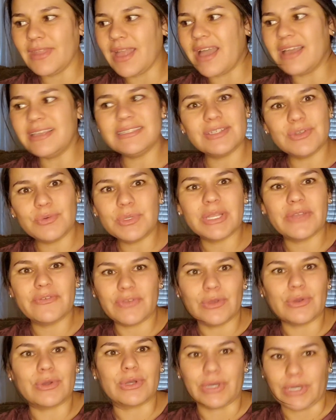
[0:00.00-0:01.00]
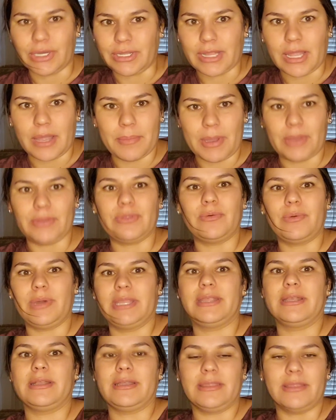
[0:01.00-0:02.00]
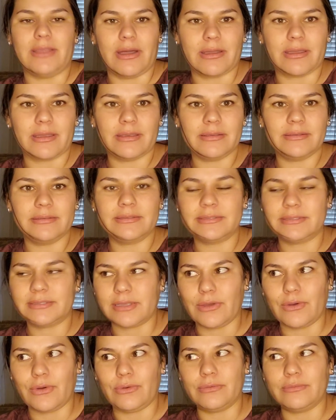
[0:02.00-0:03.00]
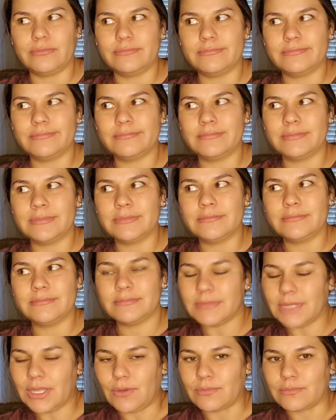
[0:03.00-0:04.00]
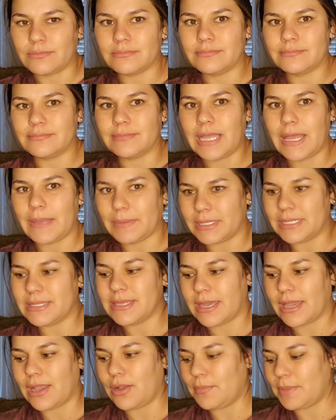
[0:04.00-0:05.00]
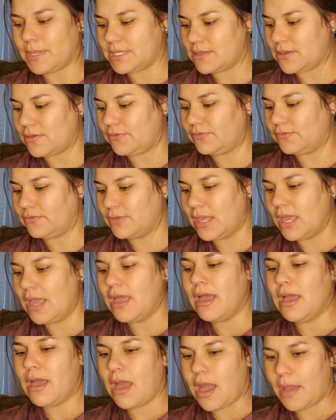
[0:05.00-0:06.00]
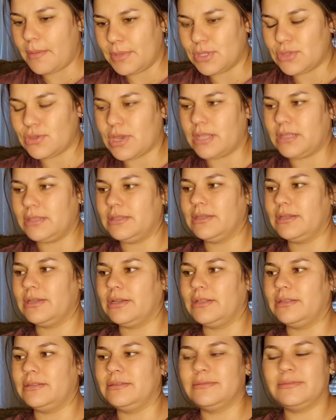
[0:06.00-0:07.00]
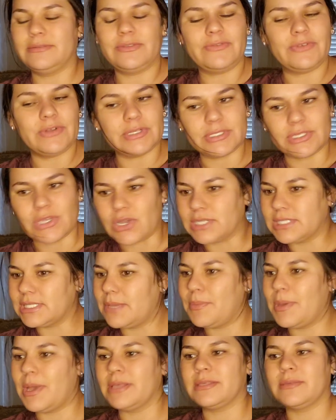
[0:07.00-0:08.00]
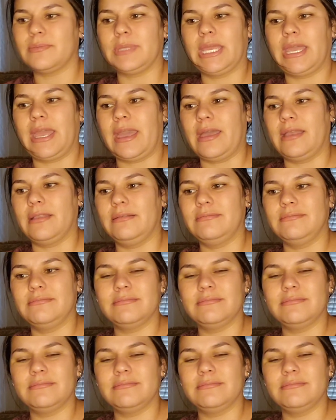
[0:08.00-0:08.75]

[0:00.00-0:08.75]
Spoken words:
I still want to feel good about the way that I look. So, no, I'm gonna take care of myself. I'm gonna try to look good for as long as I possibly can.